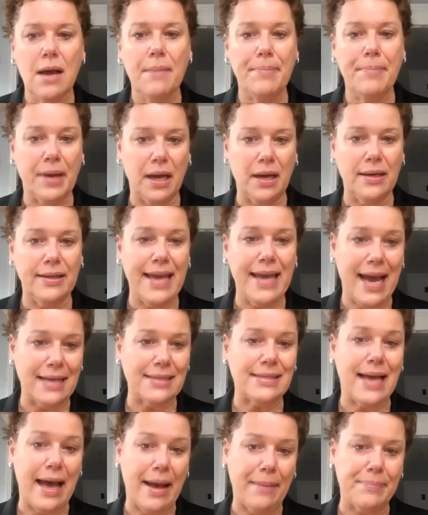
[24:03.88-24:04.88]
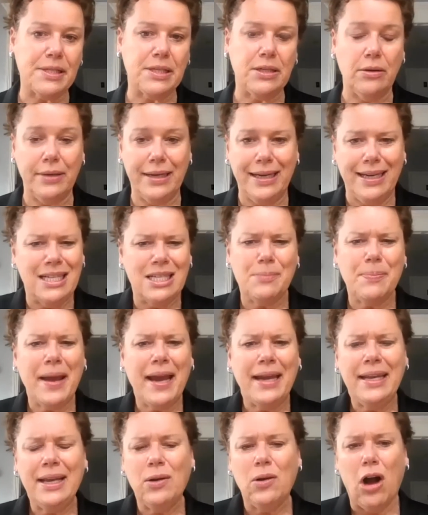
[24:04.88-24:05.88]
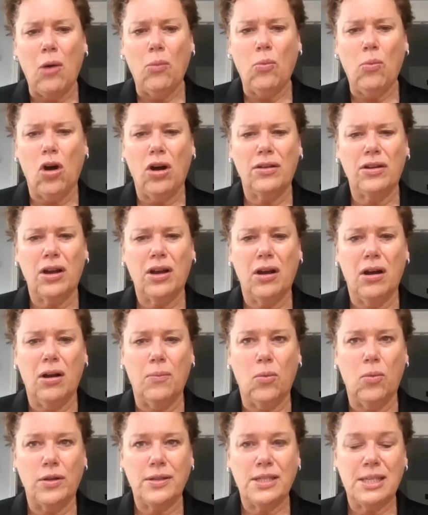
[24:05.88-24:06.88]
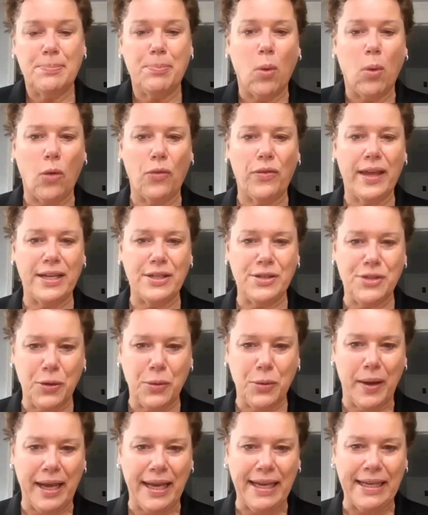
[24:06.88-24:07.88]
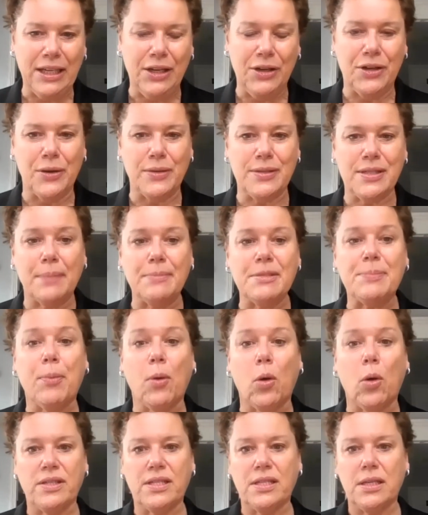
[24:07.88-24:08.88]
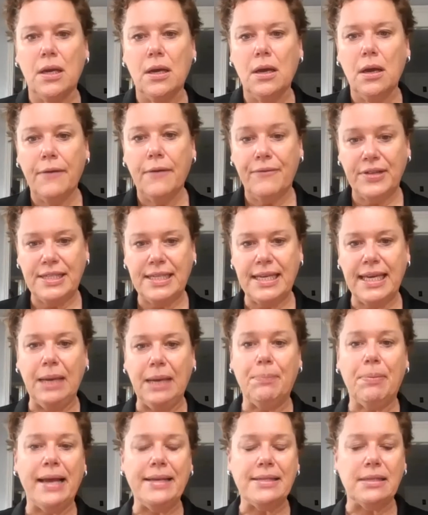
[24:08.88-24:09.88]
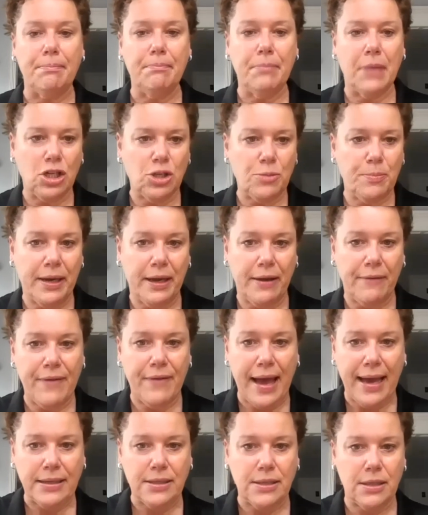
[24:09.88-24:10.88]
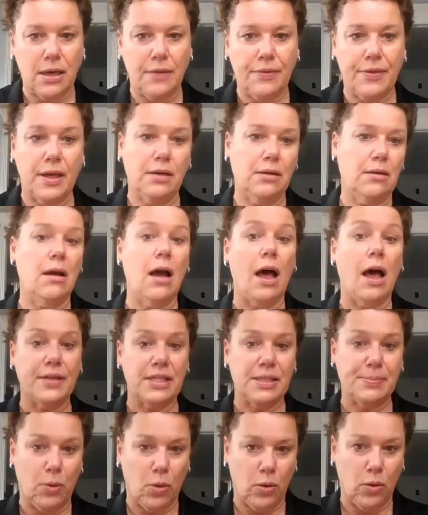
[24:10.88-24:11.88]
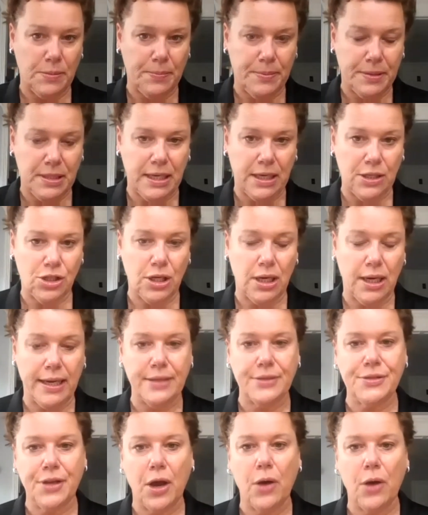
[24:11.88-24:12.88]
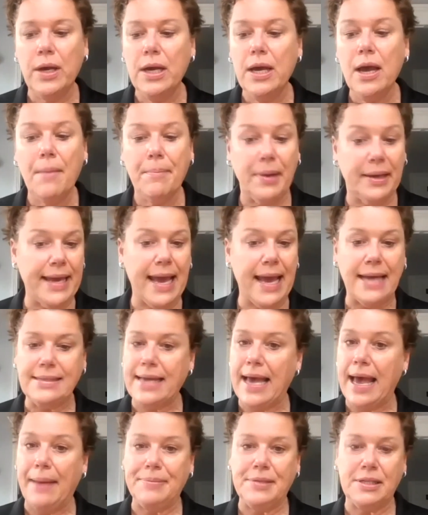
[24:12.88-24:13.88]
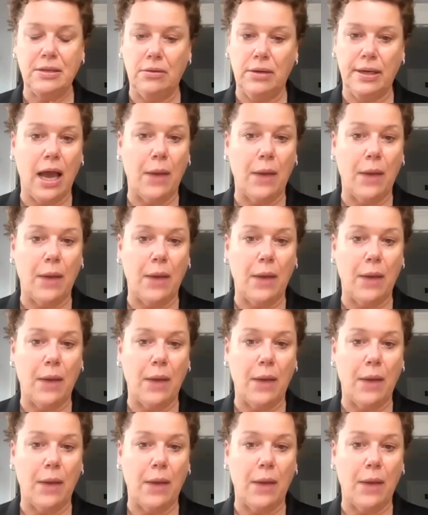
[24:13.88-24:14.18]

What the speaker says: But yes, absolutely. And depending on what sport they're doing, some sports fatigue plays a much bigger factor than other sports potentially. So, but yes, absolutely.